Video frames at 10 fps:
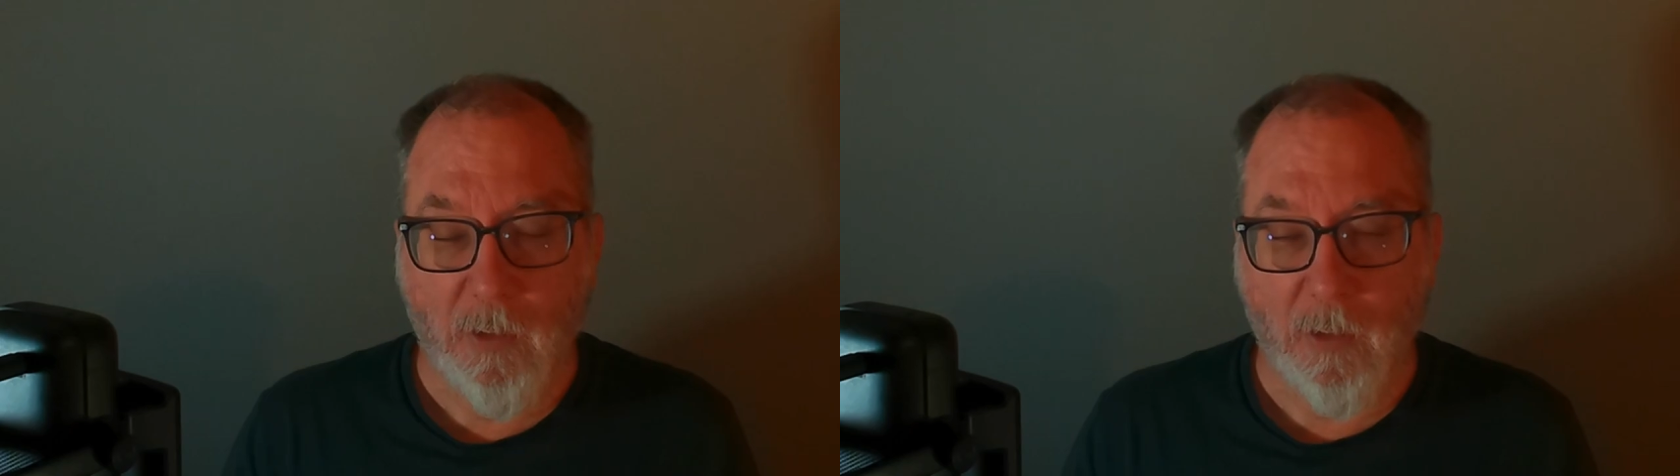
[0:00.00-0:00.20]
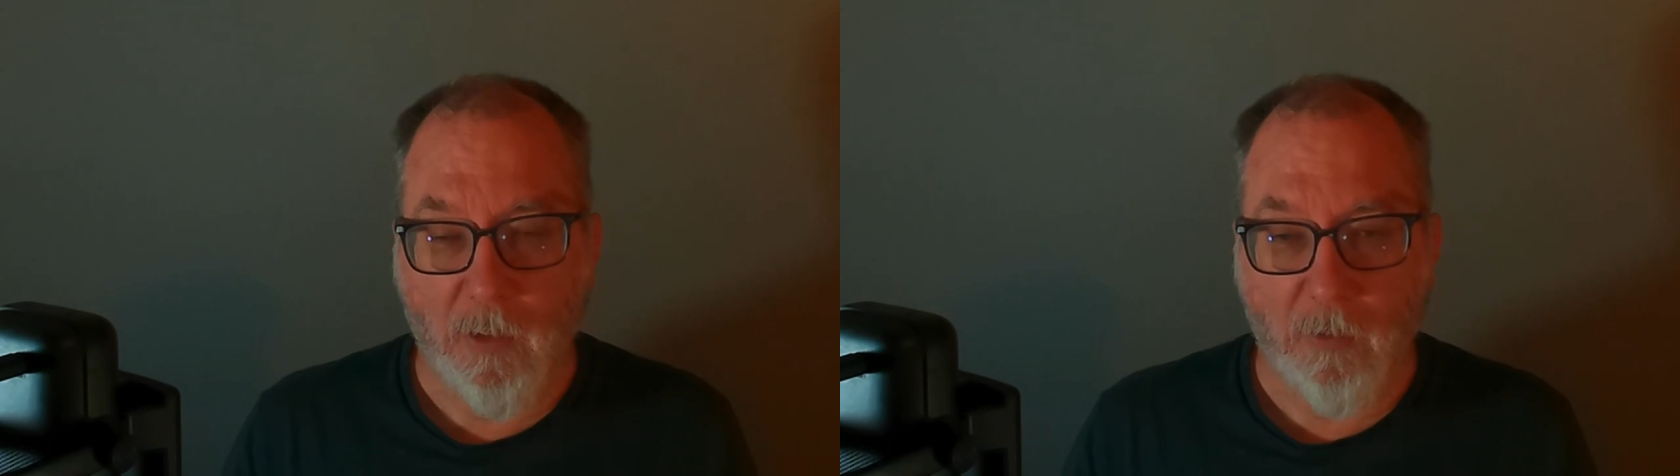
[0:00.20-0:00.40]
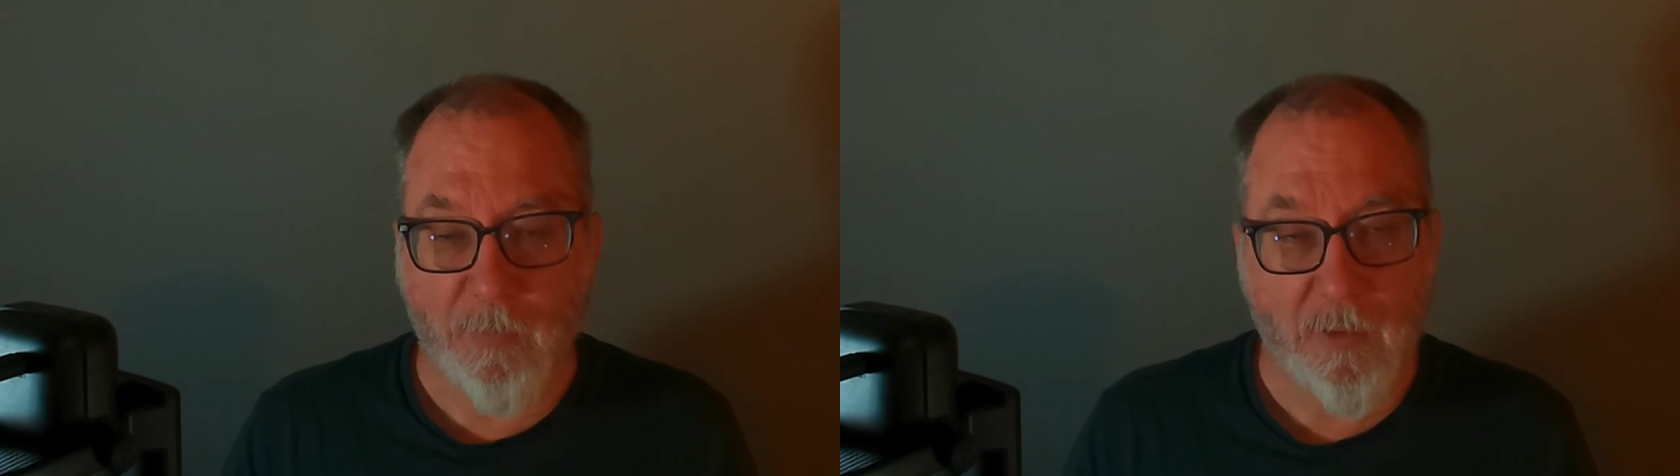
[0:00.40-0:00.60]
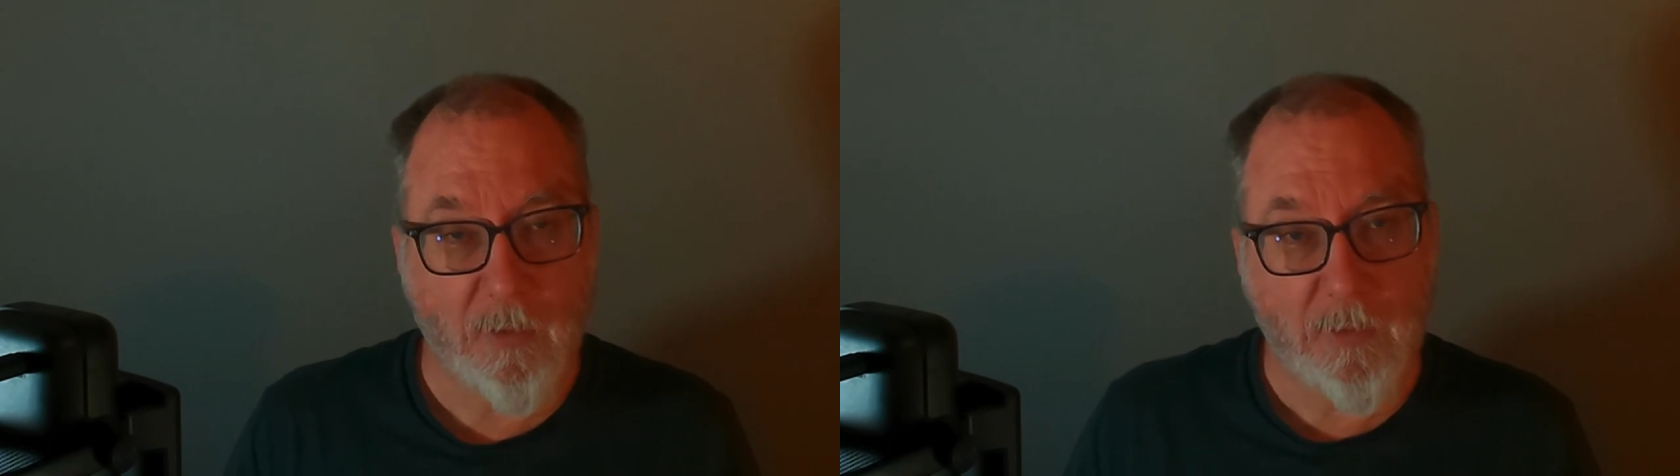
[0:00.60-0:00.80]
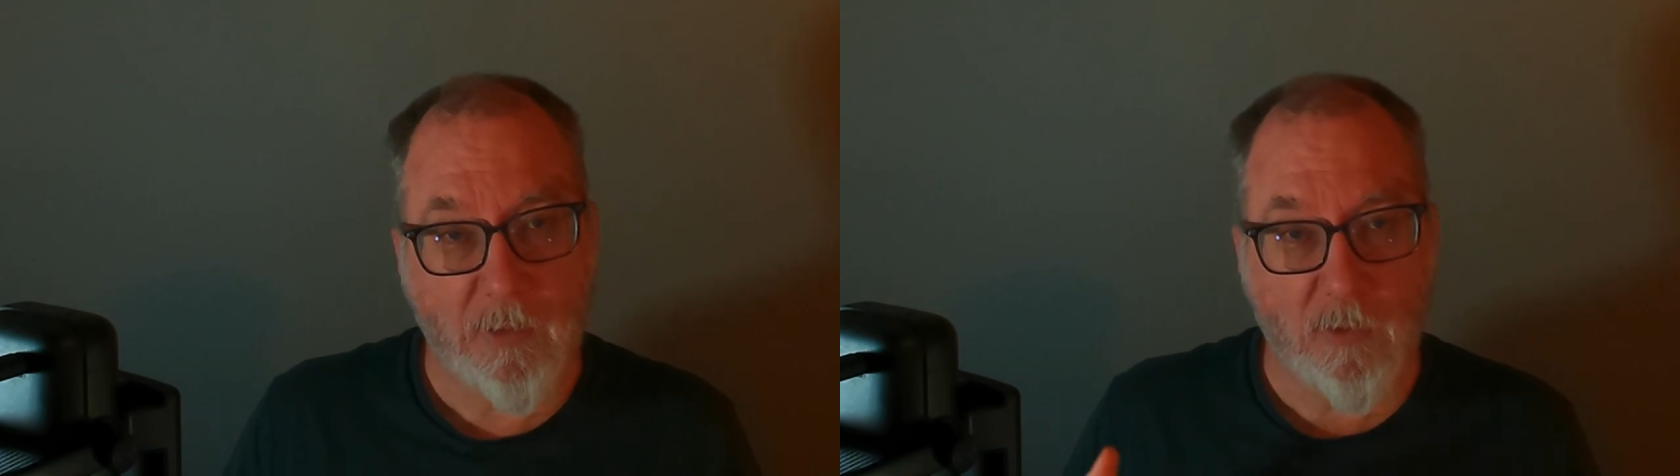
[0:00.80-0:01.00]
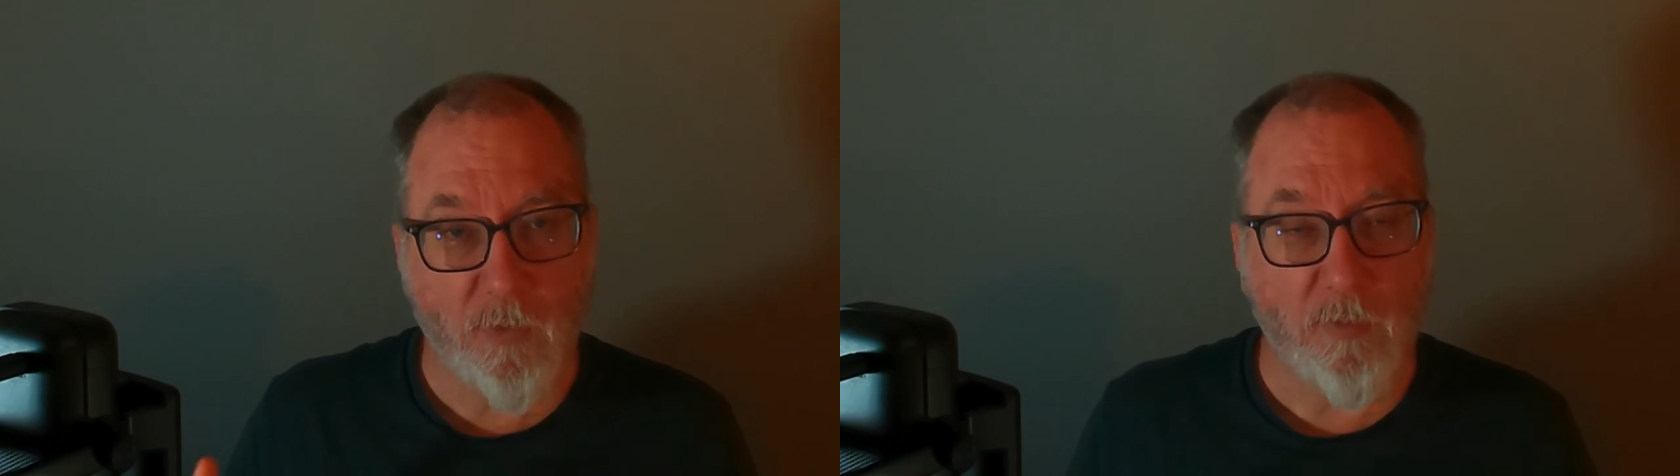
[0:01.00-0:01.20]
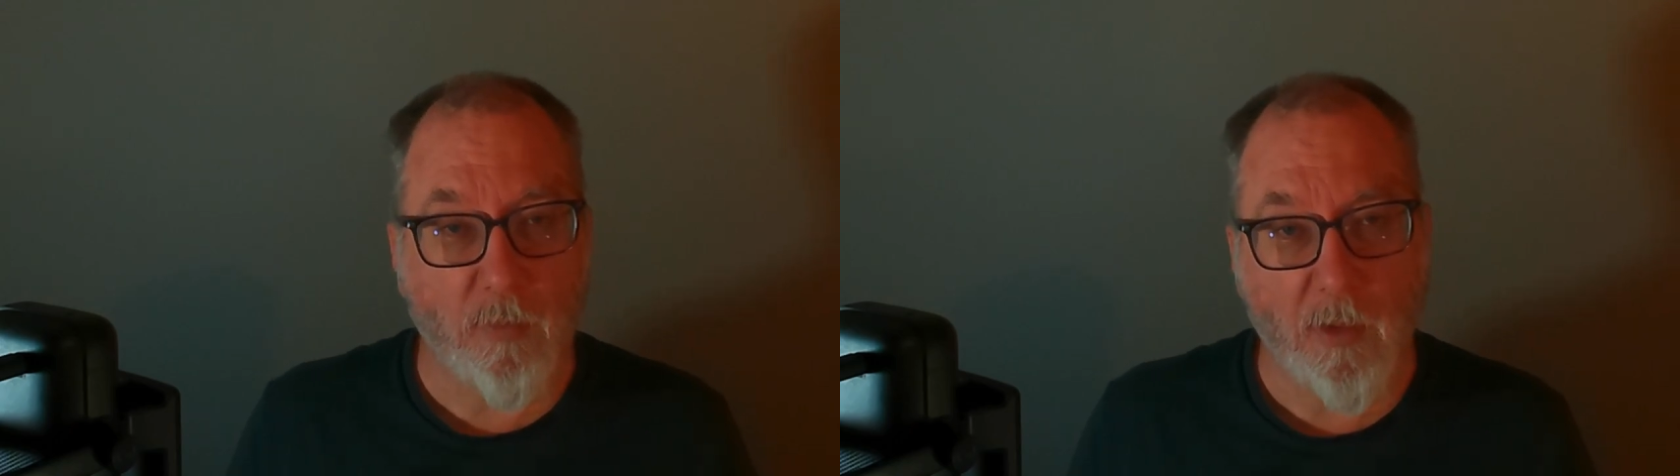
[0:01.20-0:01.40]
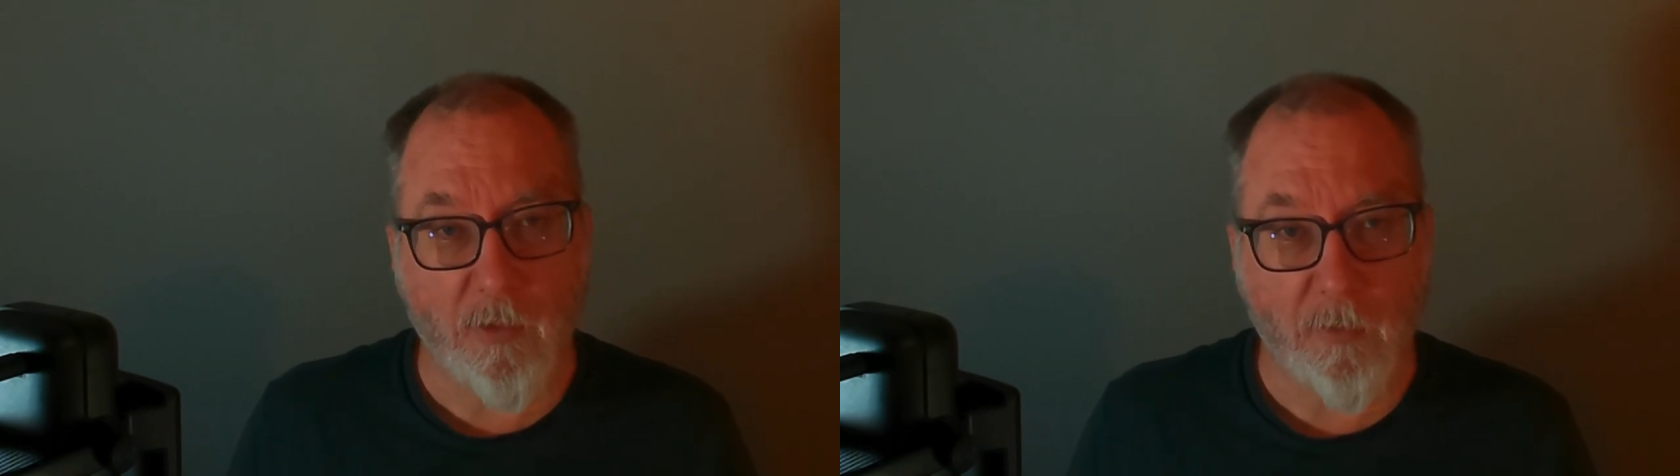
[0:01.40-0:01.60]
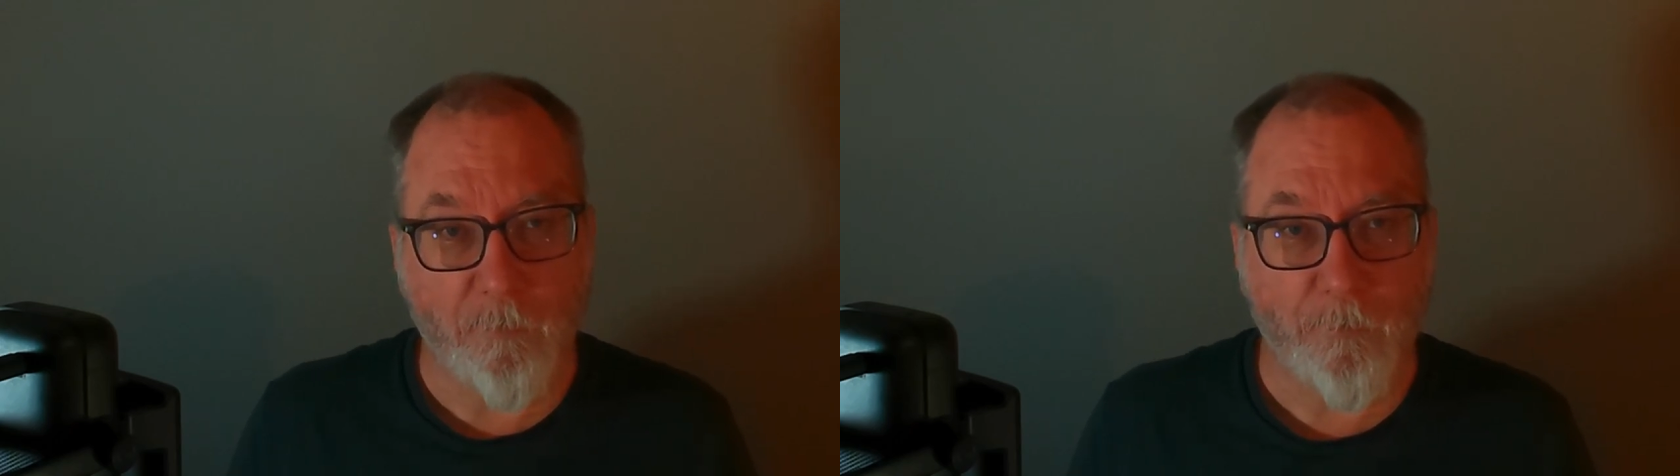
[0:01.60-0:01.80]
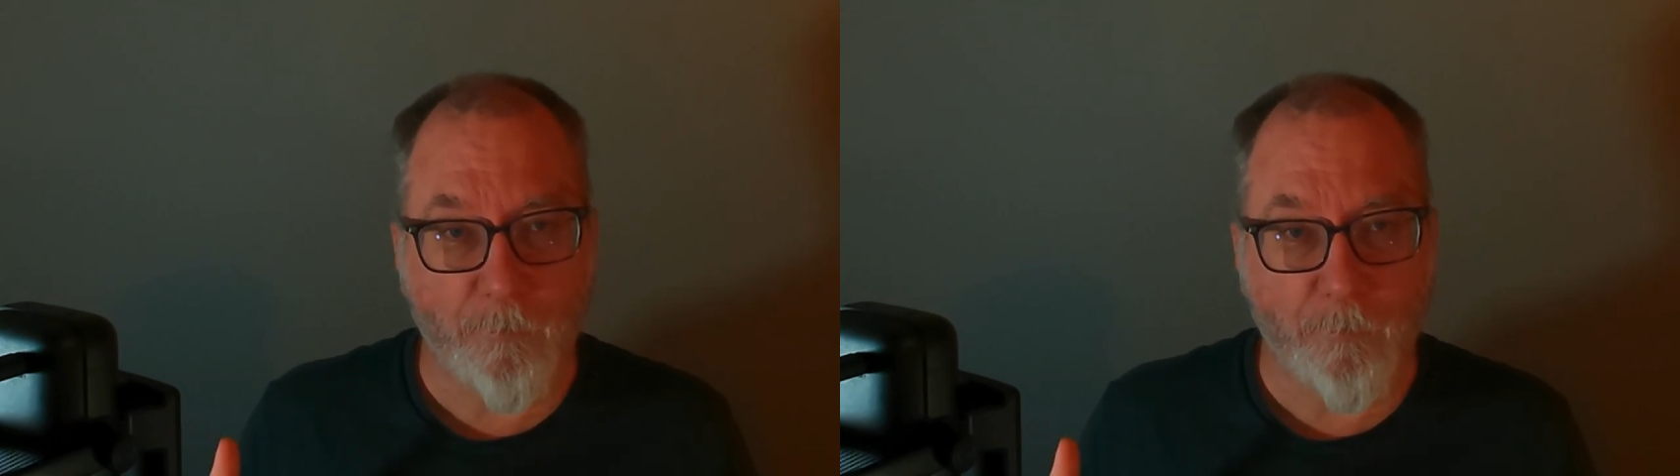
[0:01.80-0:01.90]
uh, because his twin brother